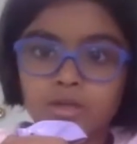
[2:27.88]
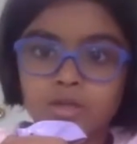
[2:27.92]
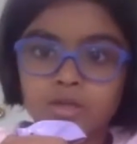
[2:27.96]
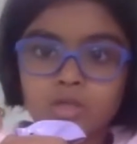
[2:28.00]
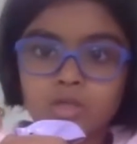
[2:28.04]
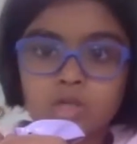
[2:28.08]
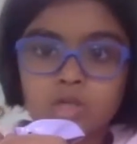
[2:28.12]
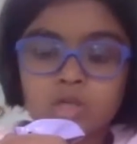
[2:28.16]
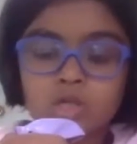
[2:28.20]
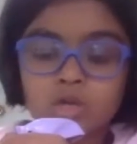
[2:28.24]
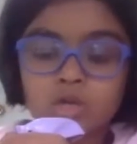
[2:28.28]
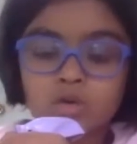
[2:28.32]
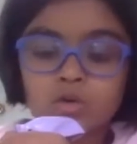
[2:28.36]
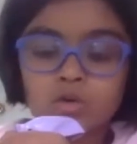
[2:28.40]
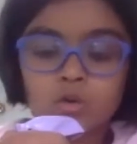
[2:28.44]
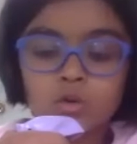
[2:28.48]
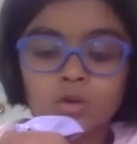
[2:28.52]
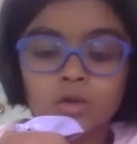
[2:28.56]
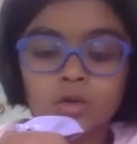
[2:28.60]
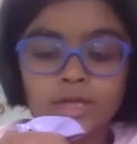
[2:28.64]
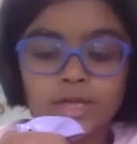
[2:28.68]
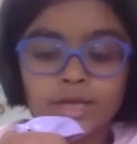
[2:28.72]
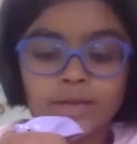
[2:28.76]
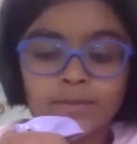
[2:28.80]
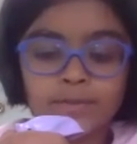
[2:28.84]
So the
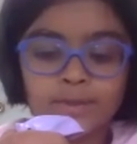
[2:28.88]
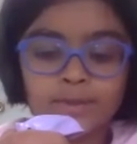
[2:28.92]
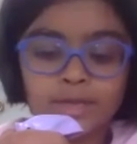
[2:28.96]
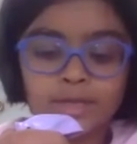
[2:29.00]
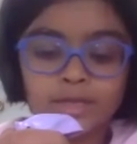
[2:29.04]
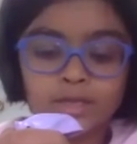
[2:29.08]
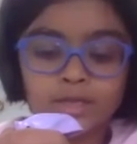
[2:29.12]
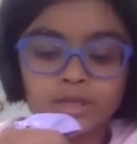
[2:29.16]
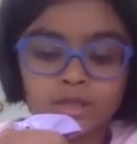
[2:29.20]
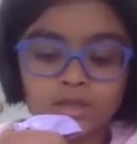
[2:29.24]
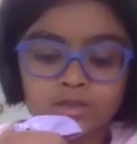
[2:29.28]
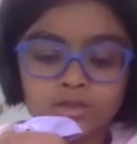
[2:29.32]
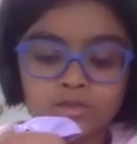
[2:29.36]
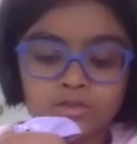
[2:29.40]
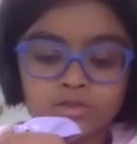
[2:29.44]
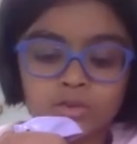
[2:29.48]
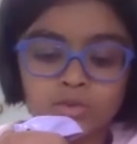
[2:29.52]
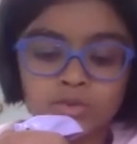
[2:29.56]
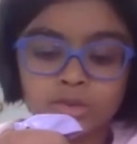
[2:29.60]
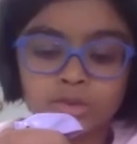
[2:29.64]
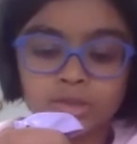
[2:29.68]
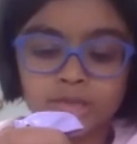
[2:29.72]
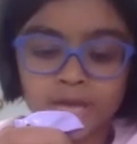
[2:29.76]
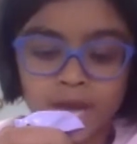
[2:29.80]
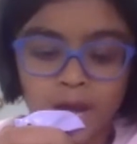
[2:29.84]
cold air particles
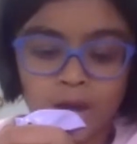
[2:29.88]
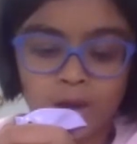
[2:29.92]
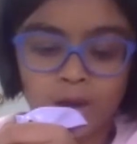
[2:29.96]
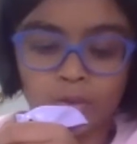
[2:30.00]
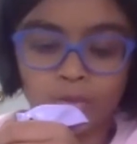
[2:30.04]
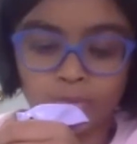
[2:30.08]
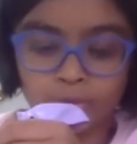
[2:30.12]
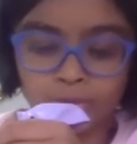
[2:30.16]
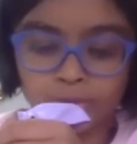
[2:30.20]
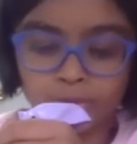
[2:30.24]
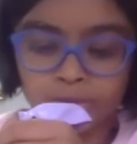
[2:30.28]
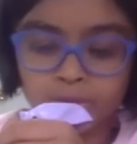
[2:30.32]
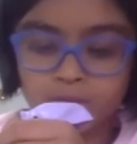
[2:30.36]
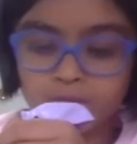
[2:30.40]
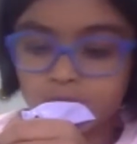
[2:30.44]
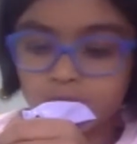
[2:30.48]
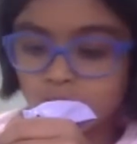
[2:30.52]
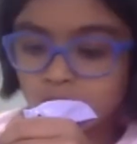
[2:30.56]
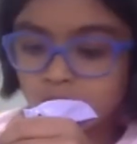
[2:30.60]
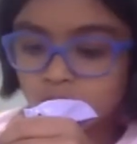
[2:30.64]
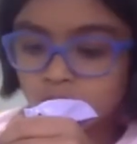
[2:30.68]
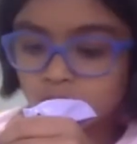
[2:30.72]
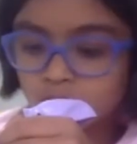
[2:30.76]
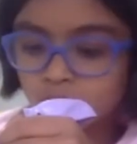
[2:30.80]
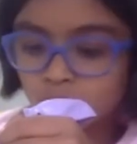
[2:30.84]
go down.
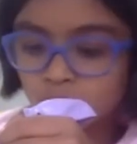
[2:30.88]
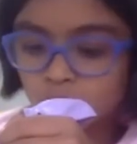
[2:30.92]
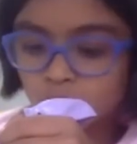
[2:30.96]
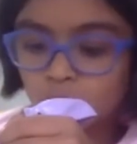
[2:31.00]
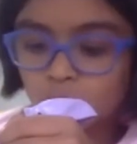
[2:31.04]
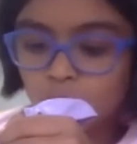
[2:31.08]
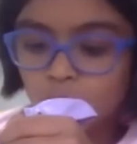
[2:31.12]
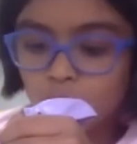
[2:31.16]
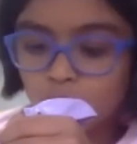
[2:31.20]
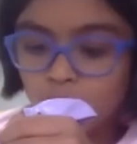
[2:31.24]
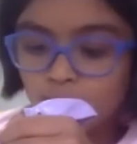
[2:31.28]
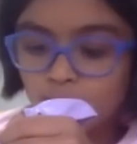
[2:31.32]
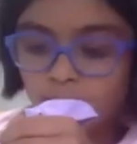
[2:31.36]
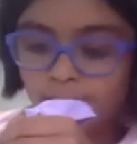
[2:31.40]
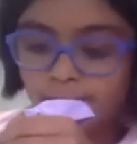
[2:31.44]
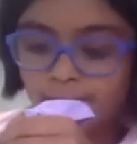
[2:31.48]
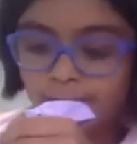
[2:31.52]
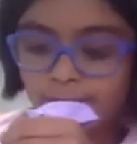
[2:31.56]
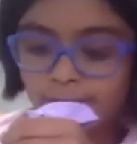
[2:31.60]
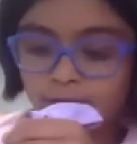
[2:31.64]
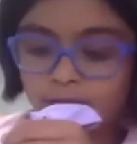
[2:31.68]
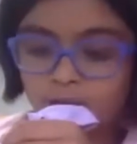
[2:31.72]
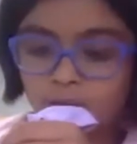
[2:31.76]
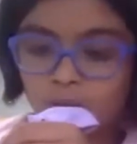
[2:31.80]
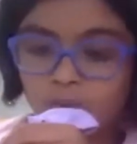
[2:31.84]
So when
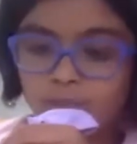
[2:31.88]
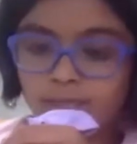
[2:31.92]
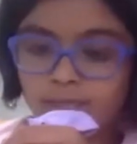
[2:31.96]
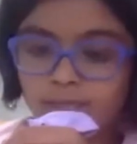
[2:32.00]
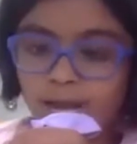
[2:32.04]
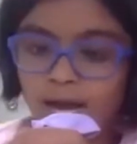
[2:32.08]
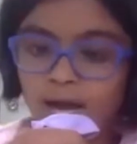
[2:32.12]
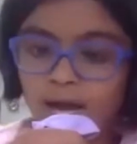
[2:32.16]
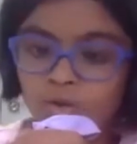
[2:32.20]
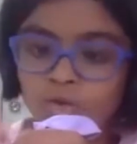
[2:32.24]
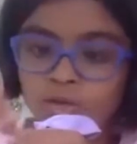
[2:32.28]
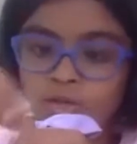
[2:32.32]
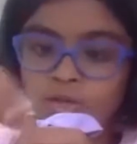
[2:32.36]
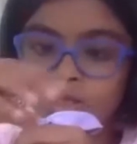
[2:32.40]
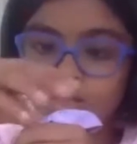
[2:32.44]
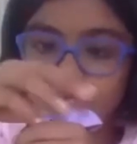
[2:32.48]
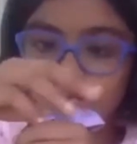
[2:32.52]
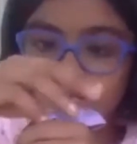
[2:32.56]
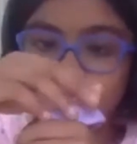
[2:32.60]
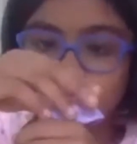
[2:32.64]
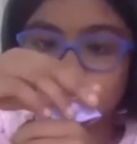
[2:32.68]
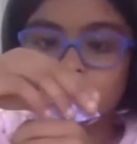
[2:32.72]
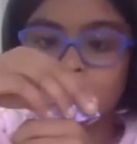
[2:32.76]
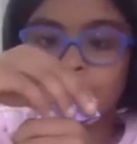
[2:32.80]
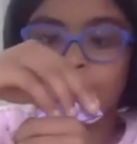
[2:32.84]
they go down,
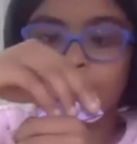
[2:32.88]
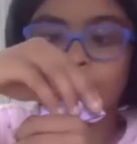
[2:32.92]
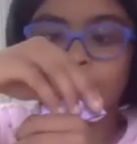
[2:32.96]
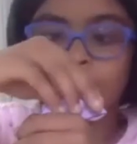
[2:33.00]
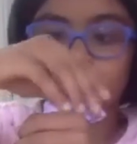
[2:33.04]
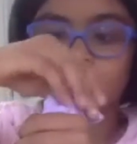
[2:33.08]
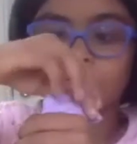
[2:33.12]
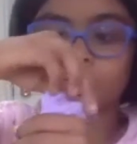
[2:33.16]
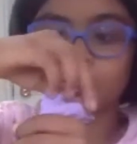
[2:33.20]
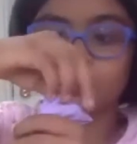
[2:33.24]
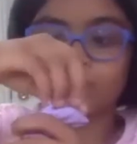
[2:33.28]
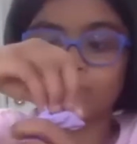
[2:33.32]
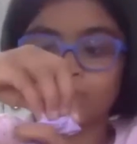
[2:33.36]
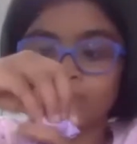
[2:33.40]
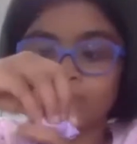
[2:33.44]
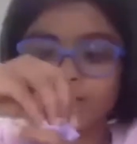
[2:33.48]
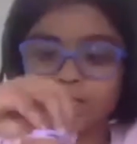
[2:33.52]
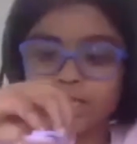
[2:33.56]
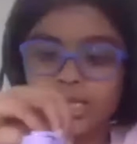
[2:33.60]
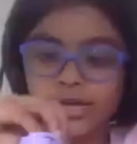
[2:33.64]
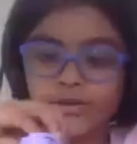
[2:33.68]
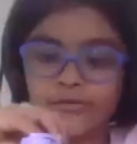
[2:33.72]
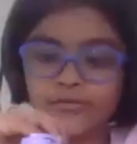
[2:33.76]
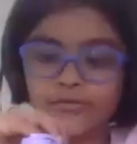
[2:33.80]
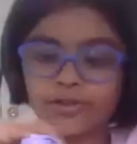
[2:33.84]
the balloon will
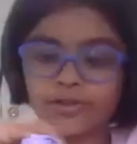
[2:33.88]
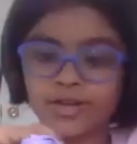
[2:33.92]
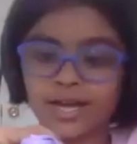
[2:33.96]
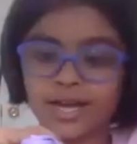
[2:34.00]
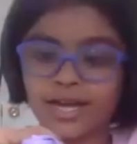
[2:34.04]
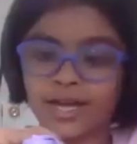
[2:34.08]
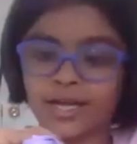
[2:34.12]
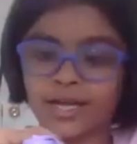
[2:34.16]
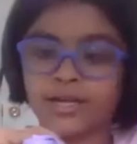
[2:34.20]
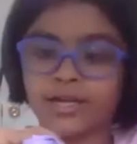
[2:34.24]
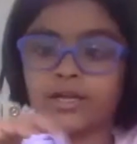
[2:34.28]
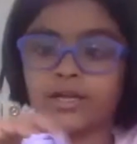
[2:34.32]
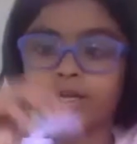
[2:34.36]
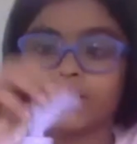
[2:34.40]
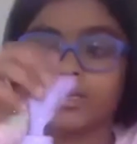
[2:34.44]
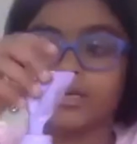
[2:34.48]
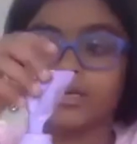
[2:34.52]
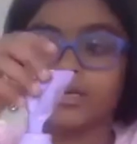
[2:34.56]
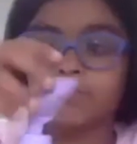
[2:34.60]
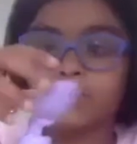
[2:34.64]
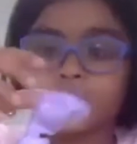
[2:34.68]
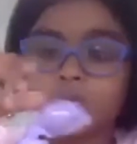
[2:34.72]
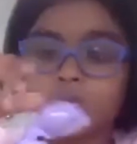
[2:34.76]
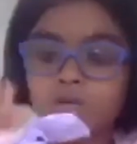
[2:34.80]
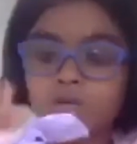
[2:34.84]
deflate
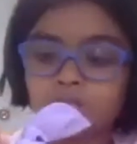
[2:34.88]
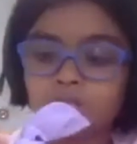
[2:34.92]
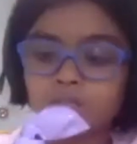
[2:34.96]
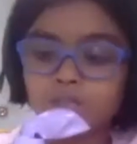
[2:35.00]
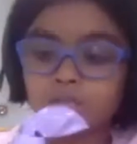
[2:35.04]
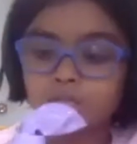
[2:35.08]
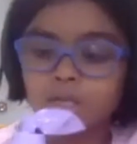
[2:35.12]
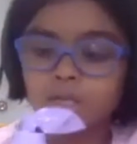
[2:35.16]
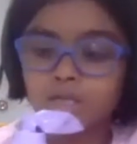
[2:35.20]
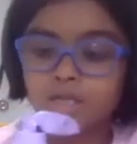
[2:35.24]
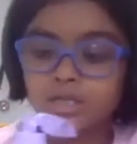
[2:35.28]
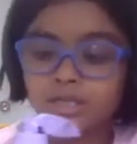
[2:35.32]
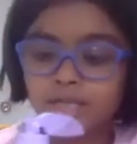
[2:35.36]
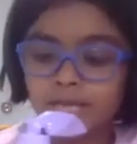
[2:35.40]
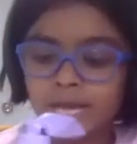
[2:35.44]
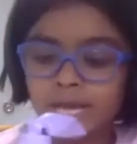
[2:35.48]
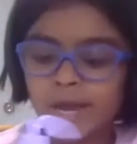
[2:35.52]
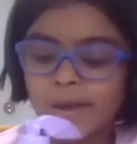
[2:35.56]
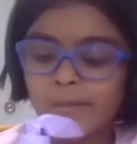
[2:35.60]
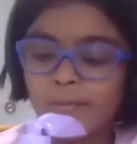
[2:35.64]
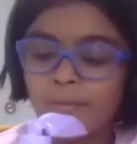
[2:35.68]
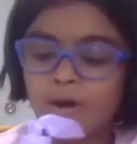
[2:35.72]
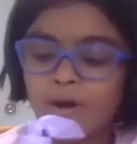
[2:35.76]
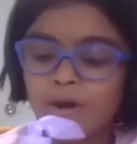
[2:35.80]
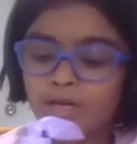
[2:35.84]
because the
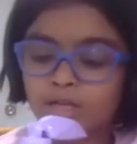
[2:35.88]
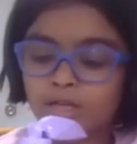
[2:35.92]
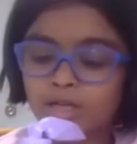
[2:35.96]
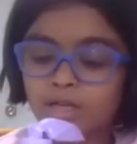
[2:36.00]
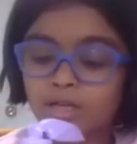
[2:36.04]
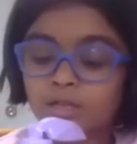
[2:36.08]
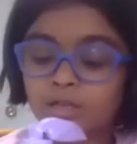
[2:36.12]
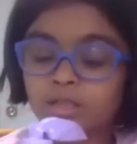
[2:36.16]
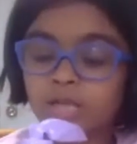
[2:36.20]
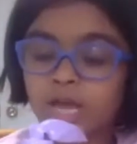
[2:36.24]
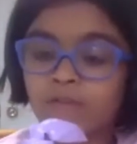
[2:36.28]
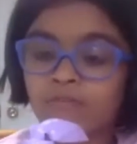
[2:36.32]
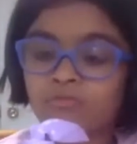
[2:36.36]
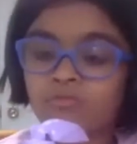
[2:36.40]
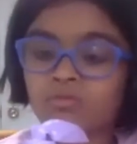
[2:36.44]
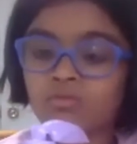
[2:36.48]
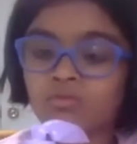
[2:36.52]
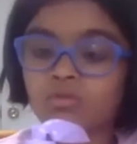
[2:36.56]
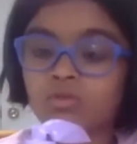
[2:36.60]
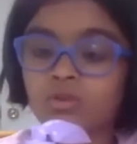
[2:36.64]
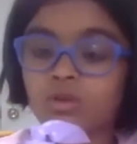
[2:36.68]
air particles have to